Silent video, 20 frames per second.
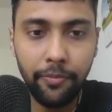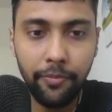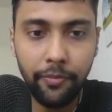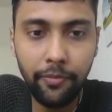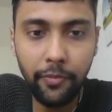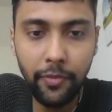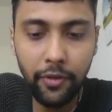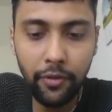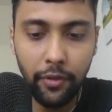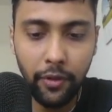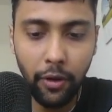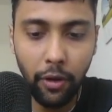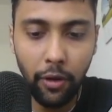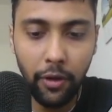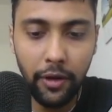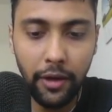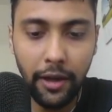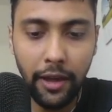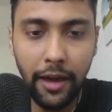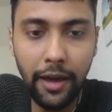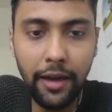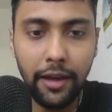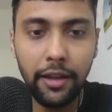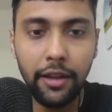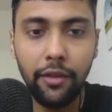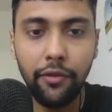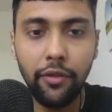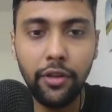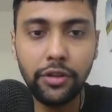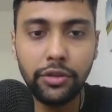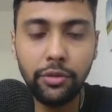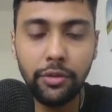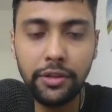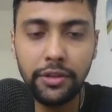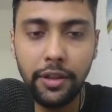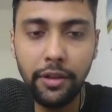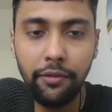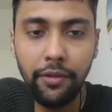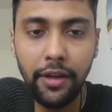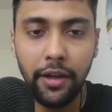which we already had in the first
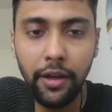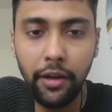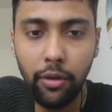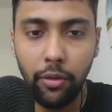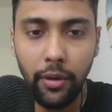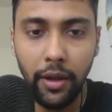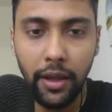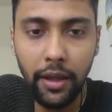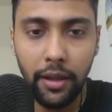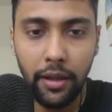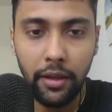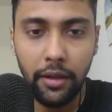question we did today.